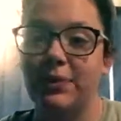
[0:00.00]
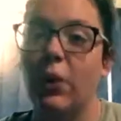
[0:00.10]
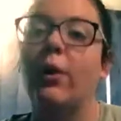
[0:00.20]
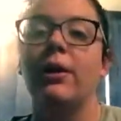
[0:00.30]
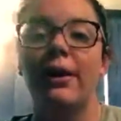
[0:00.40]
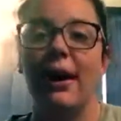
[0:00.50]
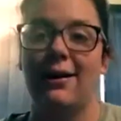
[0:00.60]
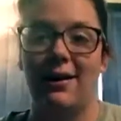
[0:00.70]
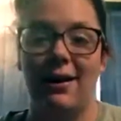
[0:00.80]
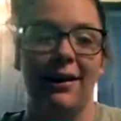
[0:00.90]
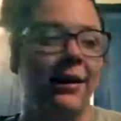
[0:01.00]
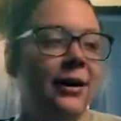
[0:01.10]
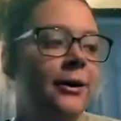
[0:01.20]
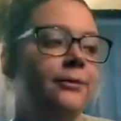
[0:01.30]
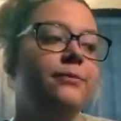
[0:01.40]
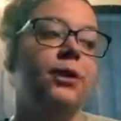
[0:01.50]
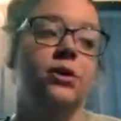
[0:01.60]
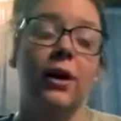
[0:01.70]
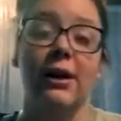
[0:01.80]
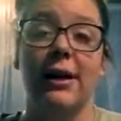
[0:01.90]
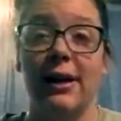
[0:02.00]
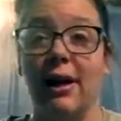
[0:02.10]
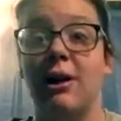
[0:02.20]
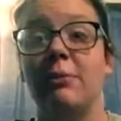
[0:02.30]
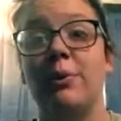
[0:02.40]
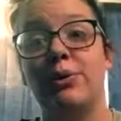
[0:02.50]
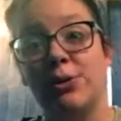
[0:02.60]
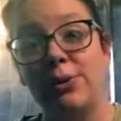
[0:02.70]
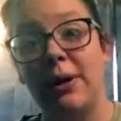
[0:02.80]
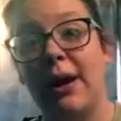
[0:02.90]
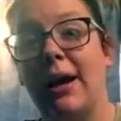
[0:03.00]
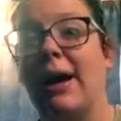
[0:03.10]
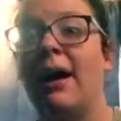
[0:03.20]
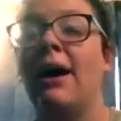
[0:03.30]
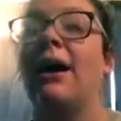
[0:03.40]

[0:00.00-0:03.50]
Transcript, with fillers: quickly edited so I can get it up today